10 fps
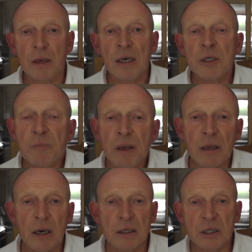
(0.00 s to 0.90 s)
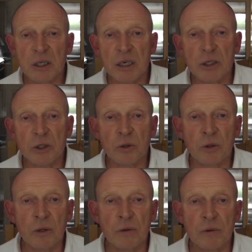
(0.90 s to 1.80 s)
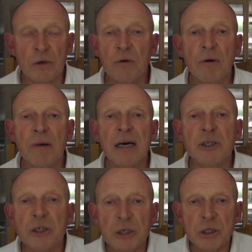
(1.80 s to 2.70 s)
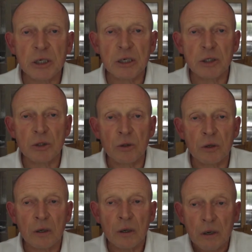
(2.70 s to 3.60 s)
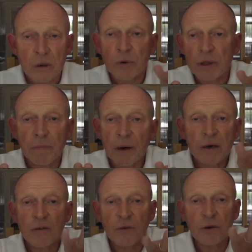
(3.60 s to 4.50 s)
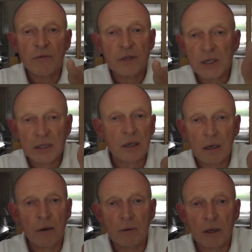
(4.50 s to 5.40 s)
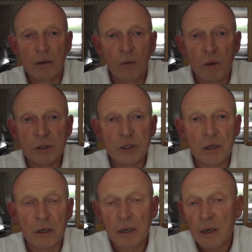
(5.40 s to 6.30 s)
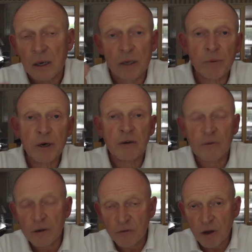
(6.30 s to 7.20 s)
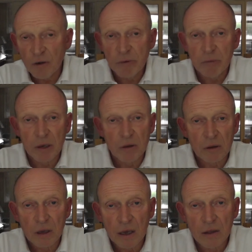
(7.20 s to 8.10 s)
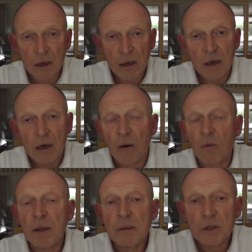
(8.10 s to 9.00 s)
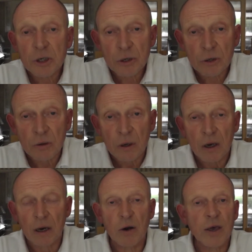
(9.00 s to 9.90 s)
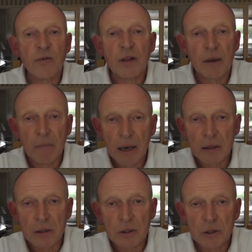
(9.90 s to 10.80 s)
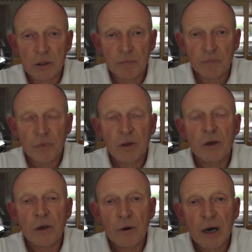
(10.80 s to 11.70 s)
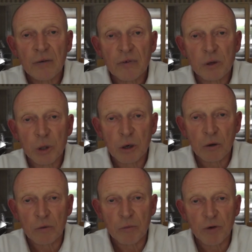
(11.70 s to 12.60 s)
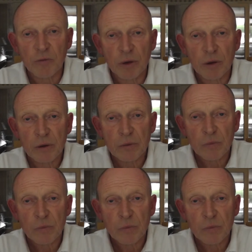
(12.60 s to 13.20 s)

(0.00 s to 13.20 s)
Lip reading: It's a bit like a seesaw. You imagine a seesaw with a bucket full of acetylcholine on one side and a bucket full of dopamine on the other. And when the two are evenly balanced, you have controlled movement.